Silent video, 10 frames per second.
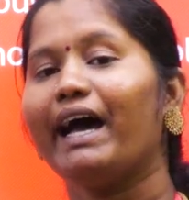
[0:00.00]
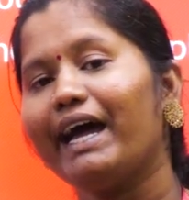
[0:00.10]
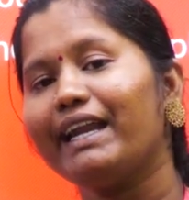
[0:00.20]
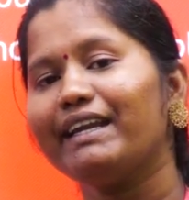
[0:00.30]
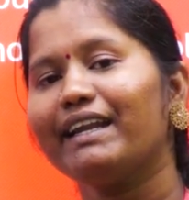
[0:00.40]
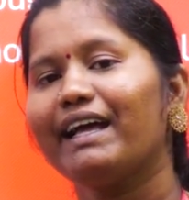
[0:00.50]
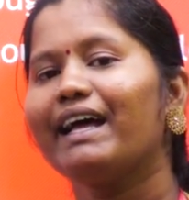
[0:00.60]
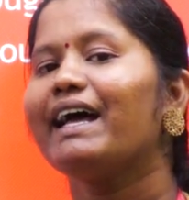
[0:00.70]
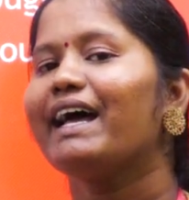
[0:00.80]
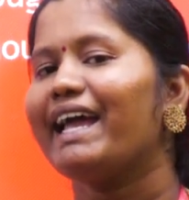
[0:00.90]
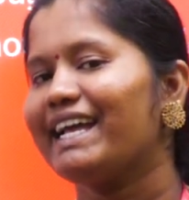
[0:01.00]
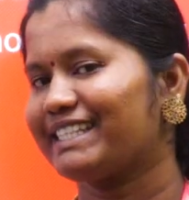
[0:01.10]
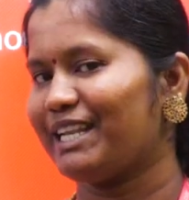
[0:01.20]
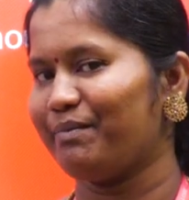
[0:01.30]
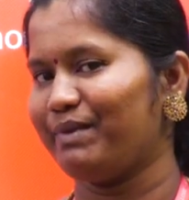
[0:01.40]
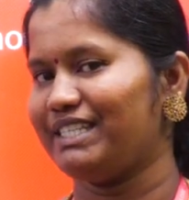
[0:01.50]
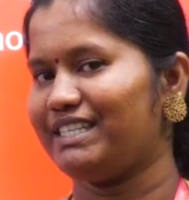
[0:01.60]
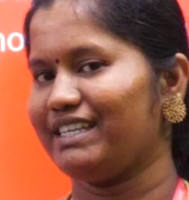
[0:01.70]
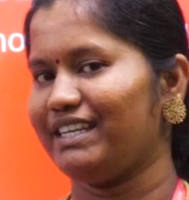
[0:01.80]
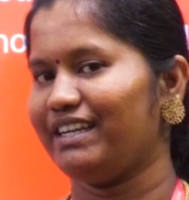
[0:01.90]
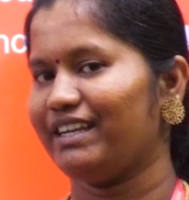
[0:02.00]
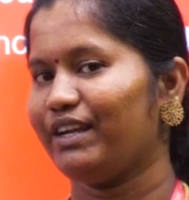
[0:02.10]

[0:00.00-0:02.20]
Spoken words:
and exclamatory.